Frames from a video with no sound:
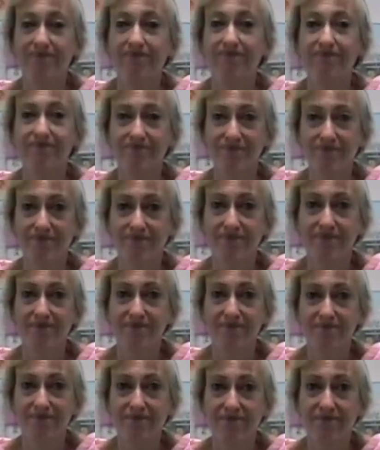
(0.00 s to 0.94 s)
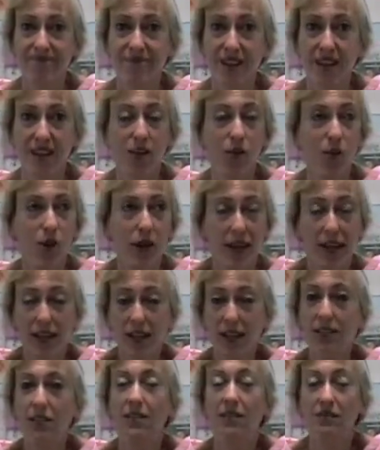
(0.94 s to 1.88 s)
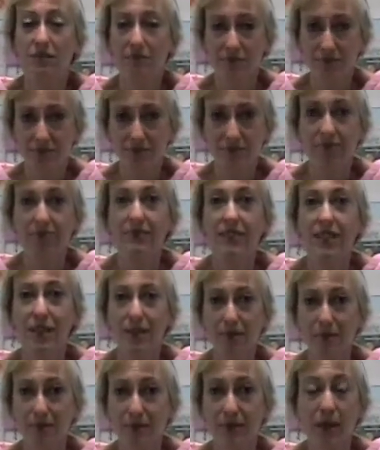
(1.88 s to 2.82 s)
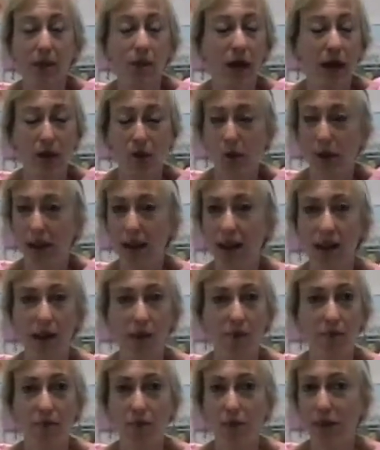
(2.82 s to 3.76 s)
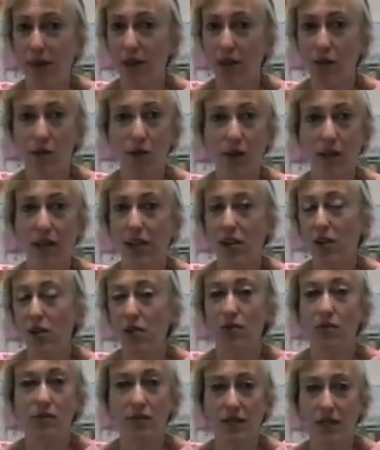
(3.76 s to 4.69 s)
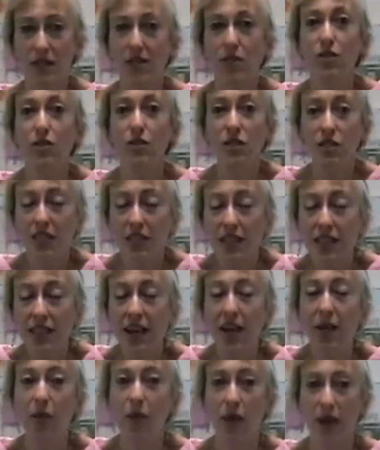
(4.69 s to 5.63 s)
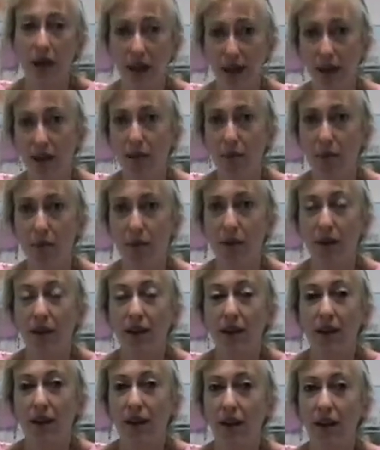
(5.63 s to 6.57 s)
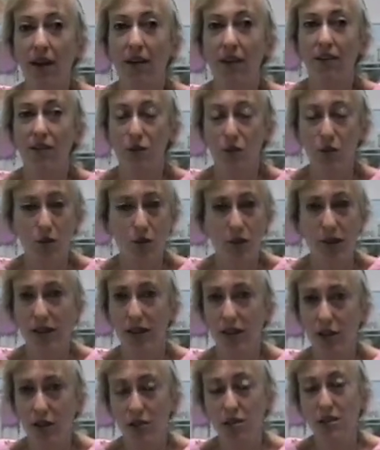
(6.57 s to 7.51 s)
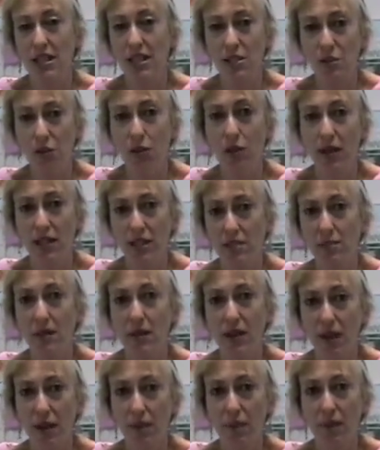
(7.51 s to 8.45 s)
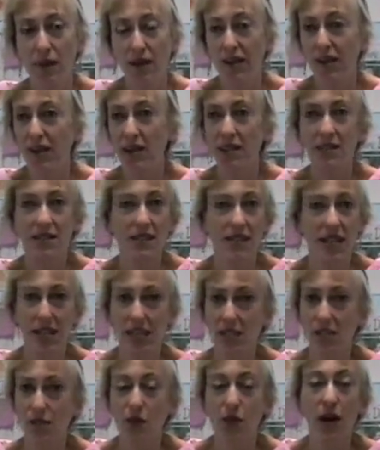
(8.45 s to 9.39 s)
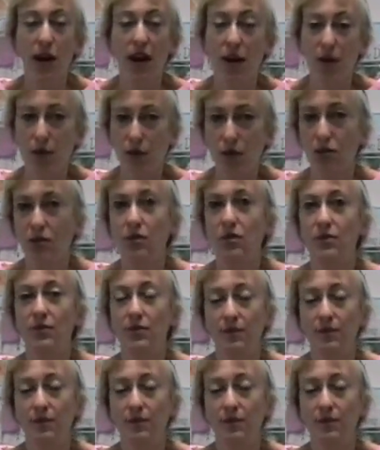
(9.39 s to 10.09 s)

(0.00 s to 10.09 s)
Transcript: How are you sleeping? Great. Yep. And I wake up without a runny nose. And usually I wake up uh, to a runny nose. That's what wakes me up. And then it stays for hours.